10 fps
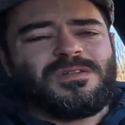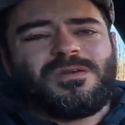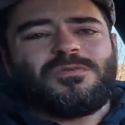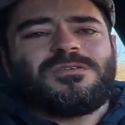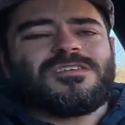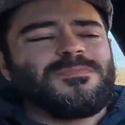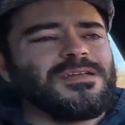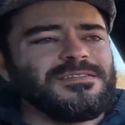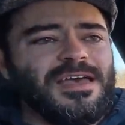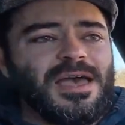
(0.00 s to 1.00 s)
Like, what do you
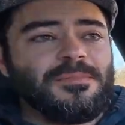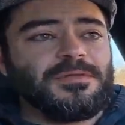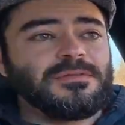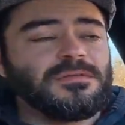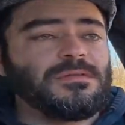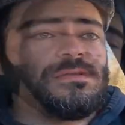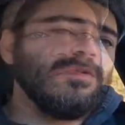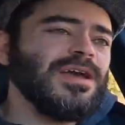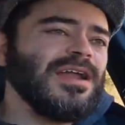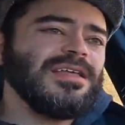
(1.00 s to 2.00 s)
expect to happen?
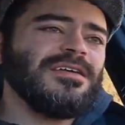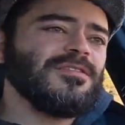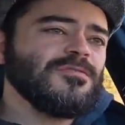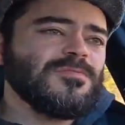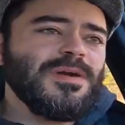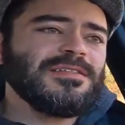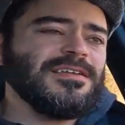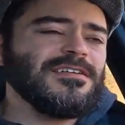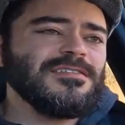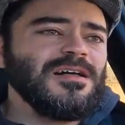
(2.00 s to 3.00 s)
We got to give the respect
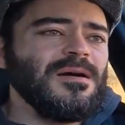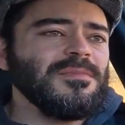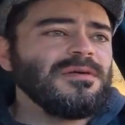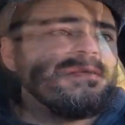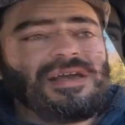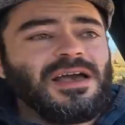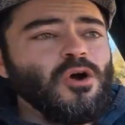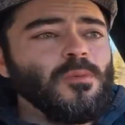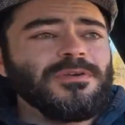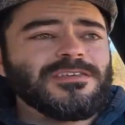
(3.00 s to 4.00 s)
to Islam. I
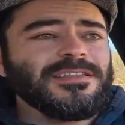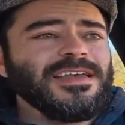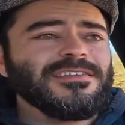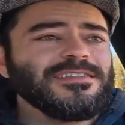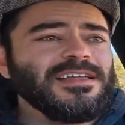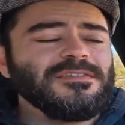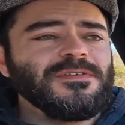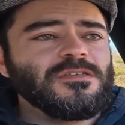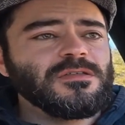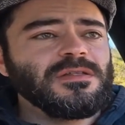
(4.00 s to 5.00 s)
hope he stays in that
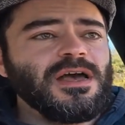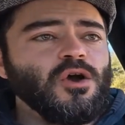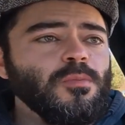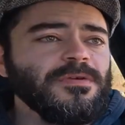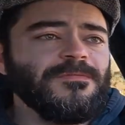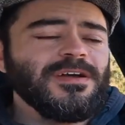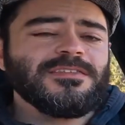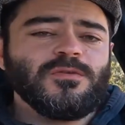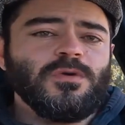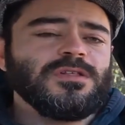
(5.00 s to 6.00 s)
division. I hope he fights
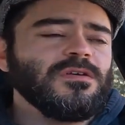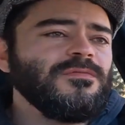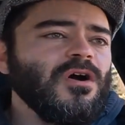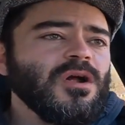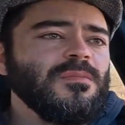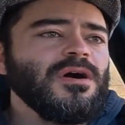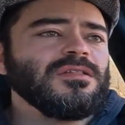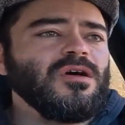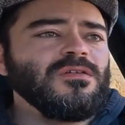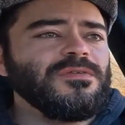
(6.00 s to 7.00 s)
the winner of Arman
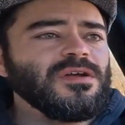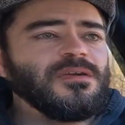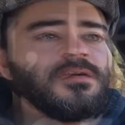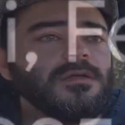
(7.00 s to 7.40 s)
Oliveira.